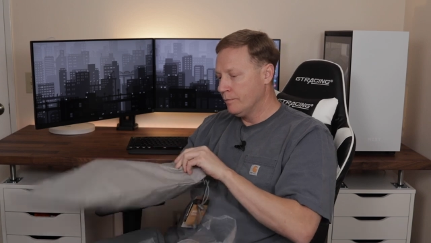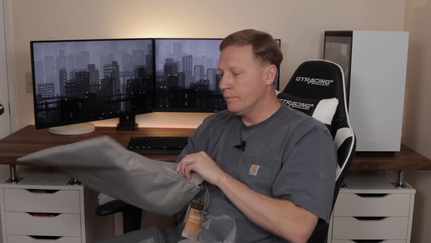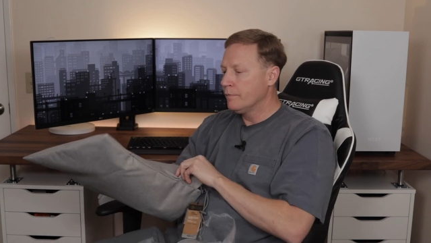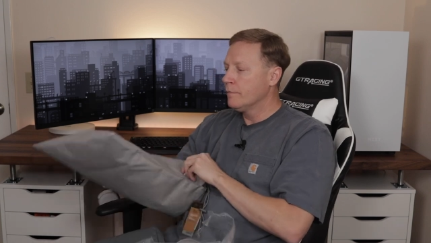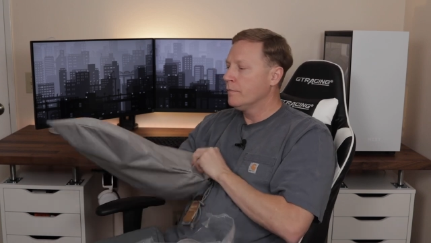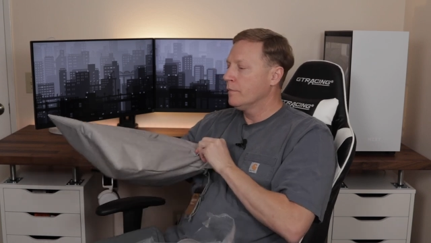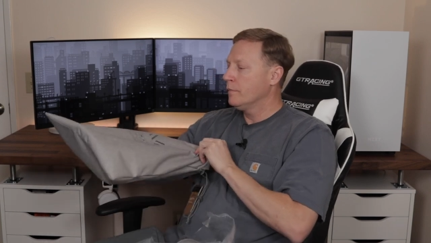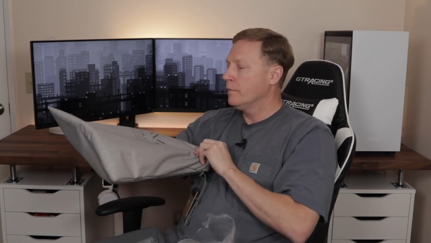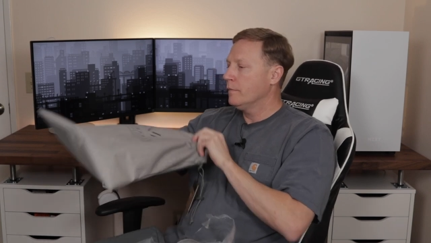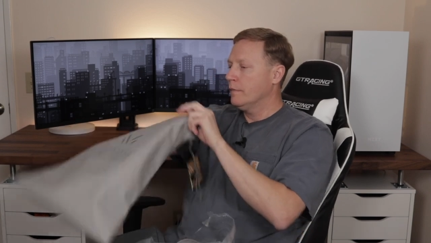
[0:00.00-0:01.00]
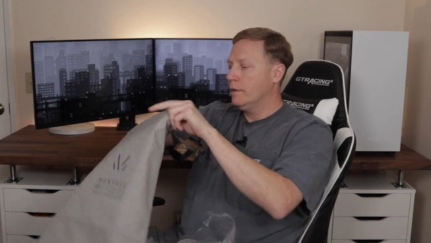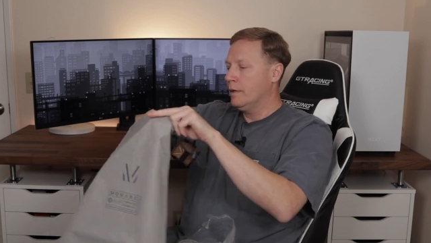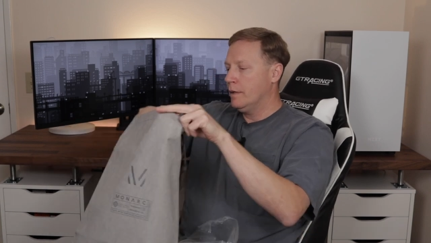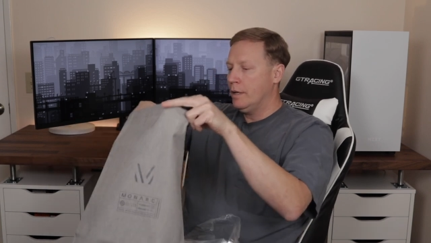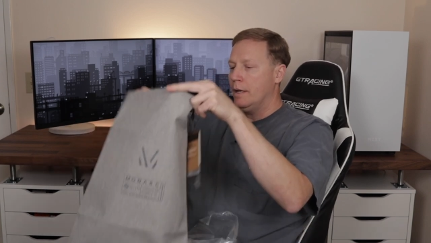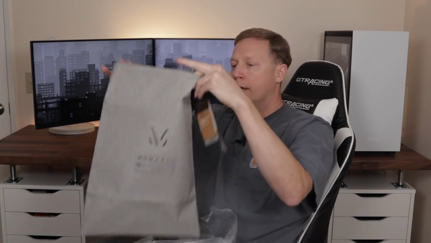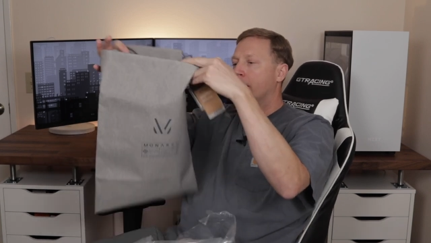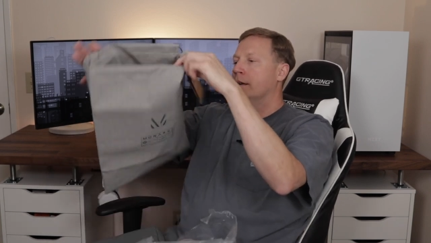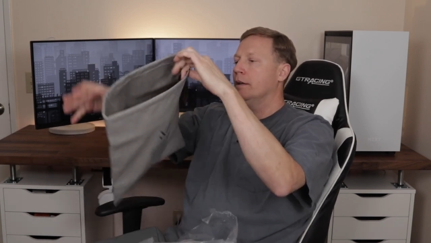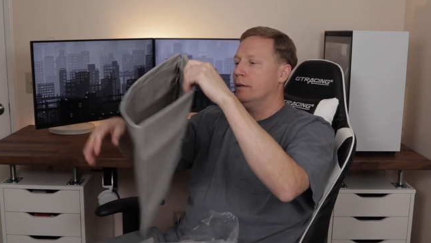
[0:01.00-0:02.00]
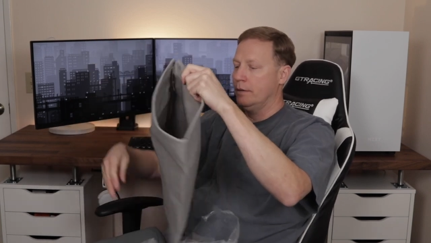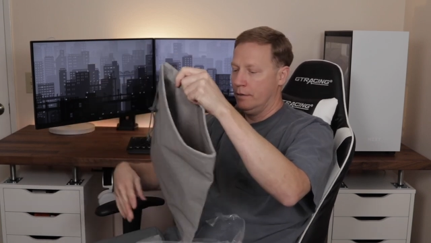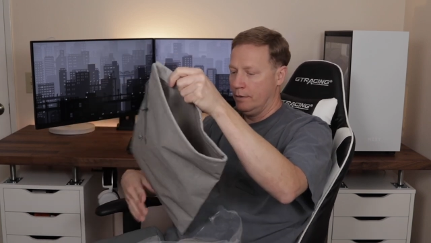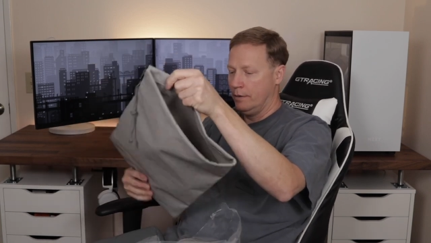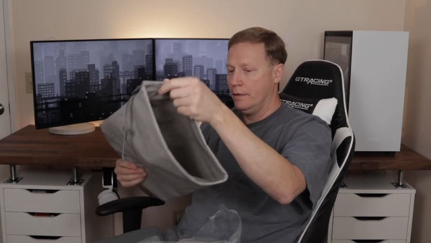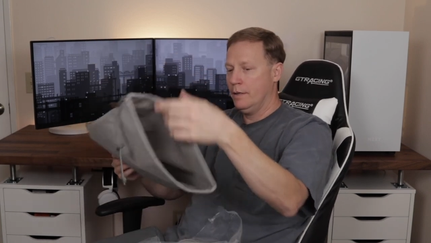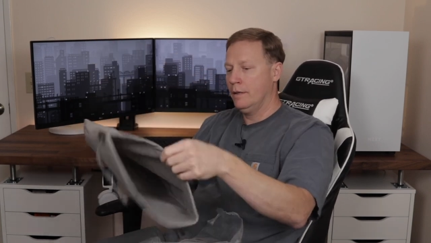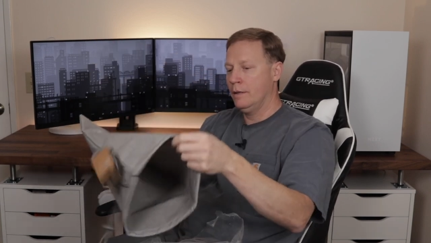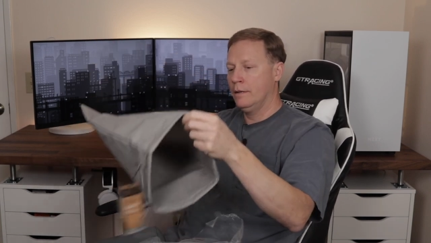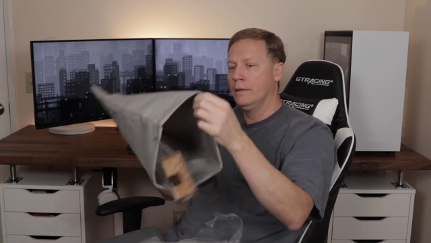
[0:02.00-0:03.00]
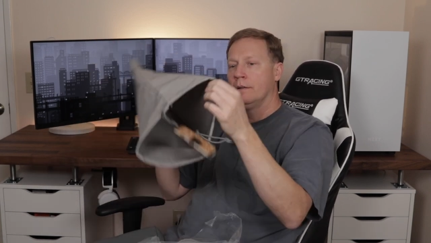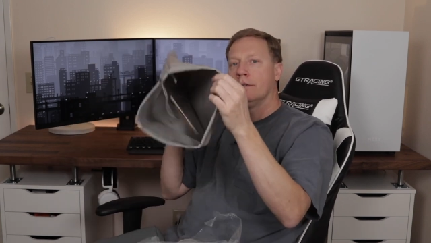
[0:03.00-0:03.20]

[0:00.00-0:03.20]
(no one is talking)